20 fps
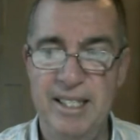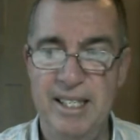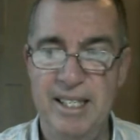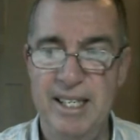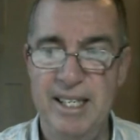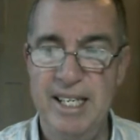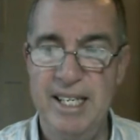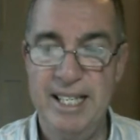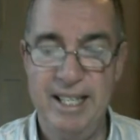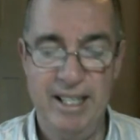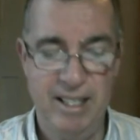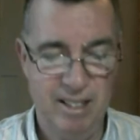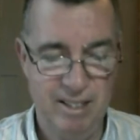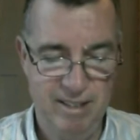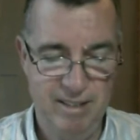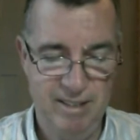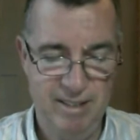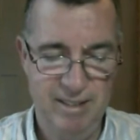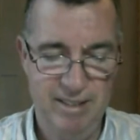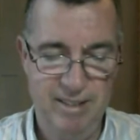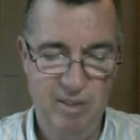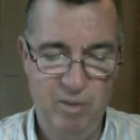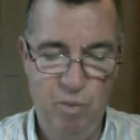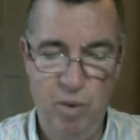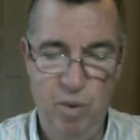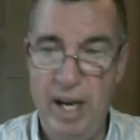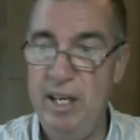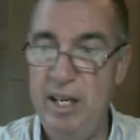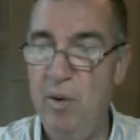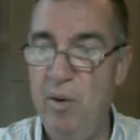Is it
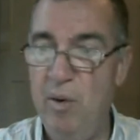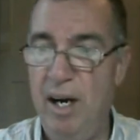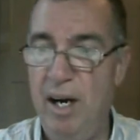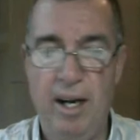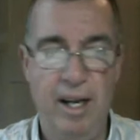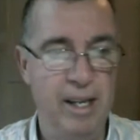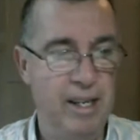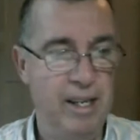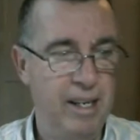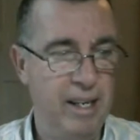where you are?